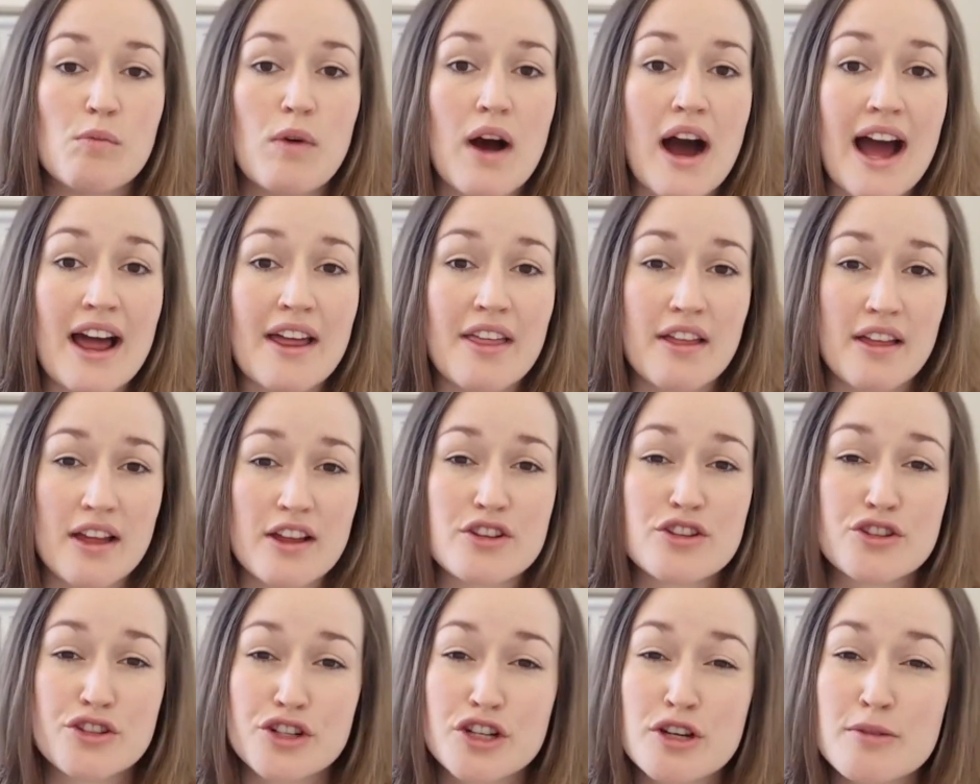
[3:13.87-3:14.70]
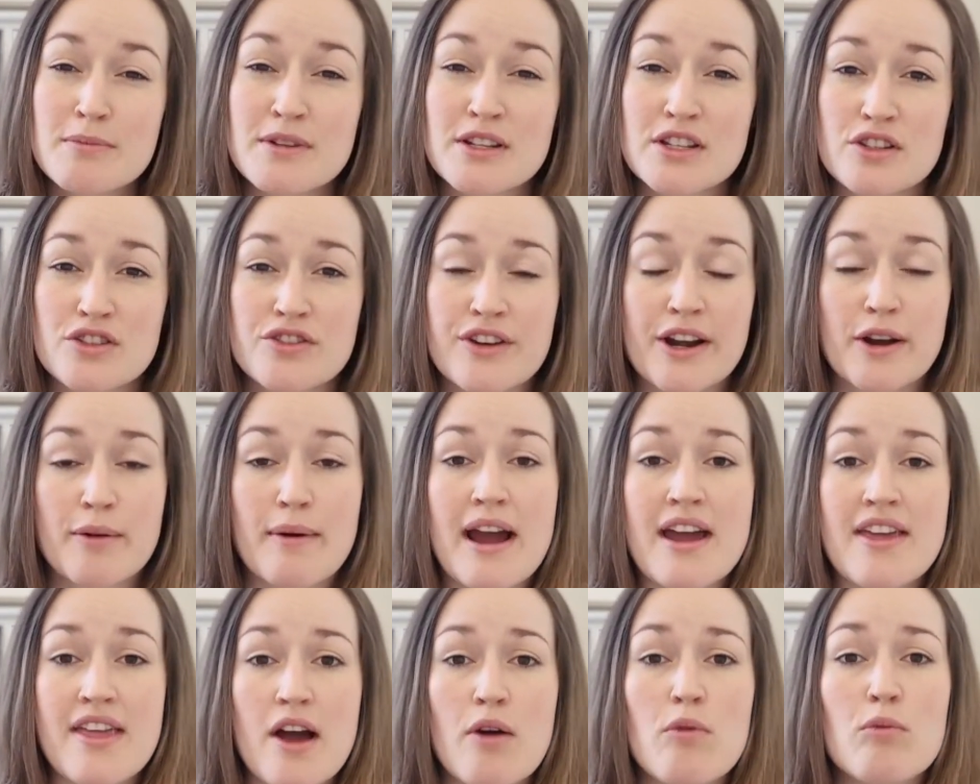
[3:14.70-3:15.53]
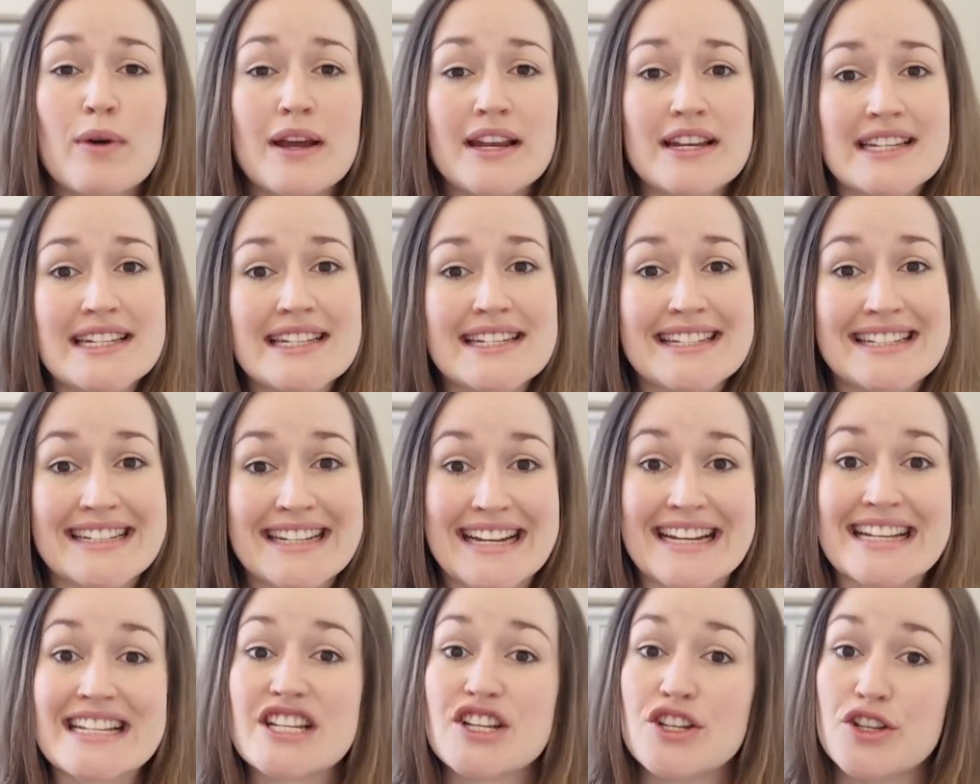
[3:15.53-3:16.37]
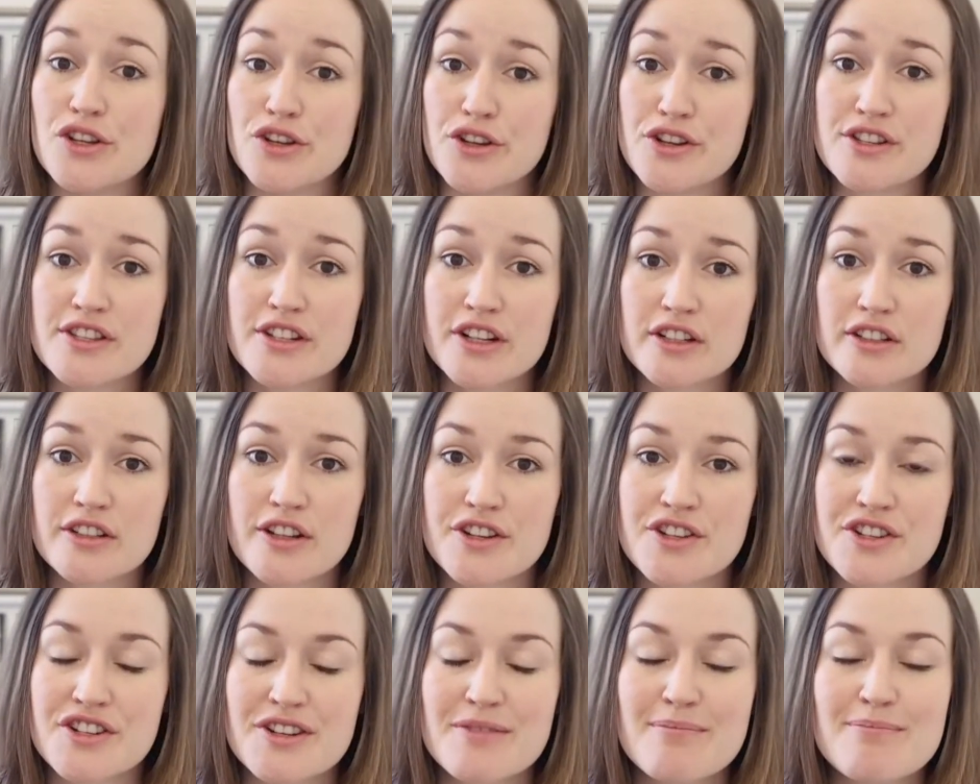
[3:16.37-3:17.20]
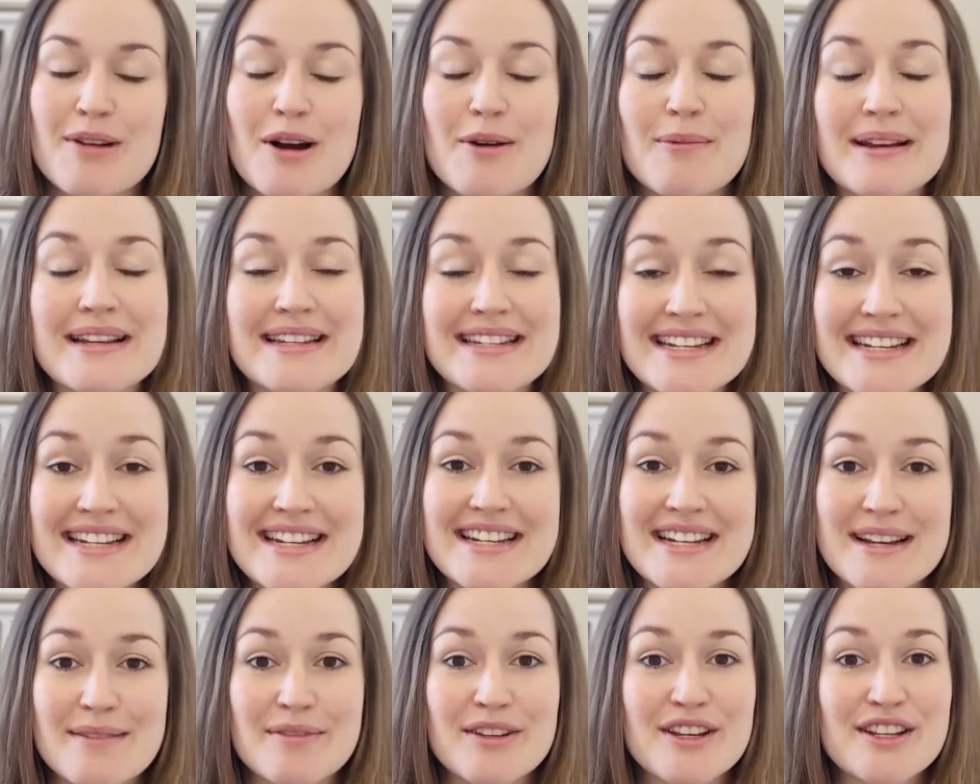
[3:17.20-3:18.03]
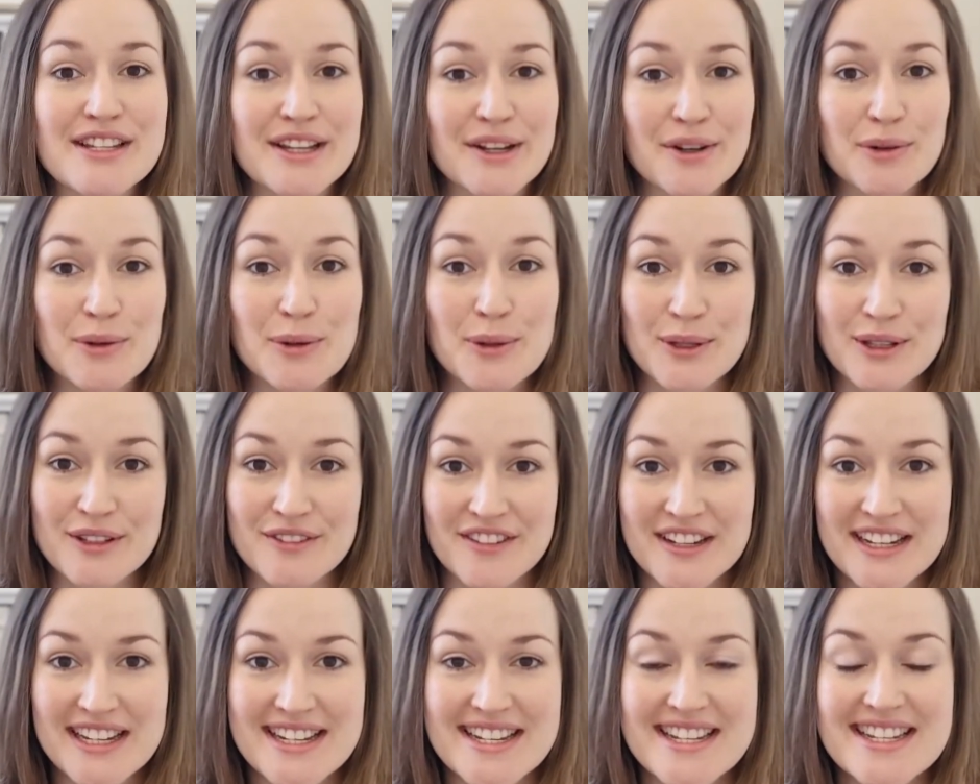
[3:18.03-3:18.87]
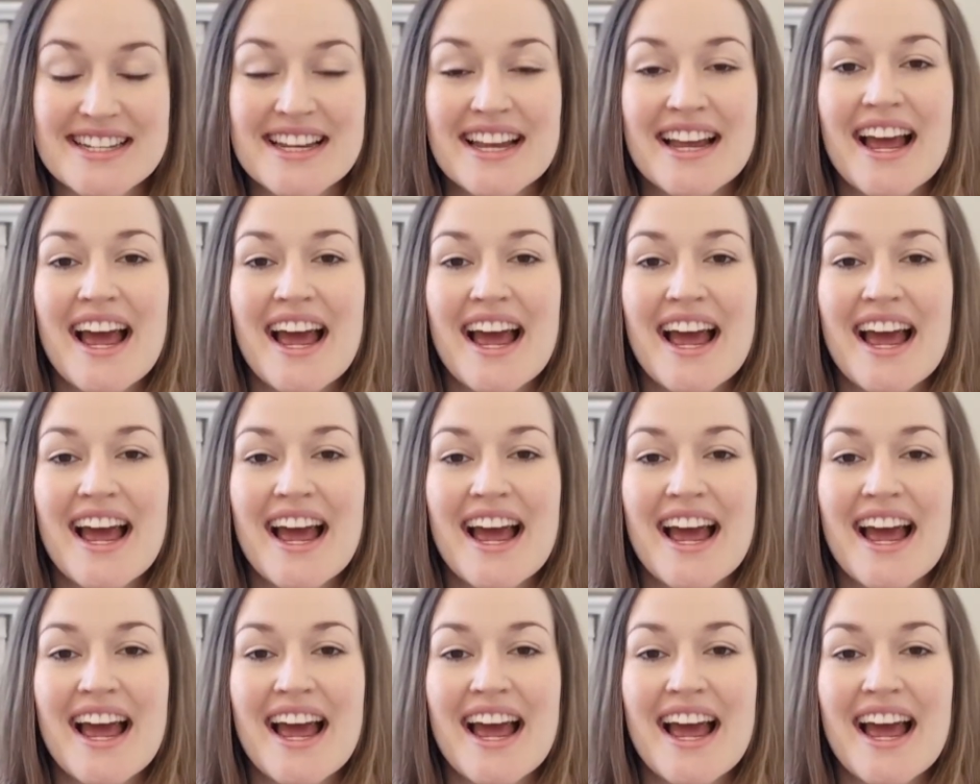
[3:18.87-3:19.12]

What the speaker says: I assumed straight away that we didn't need to use the colostrum, but we did end up using all of it.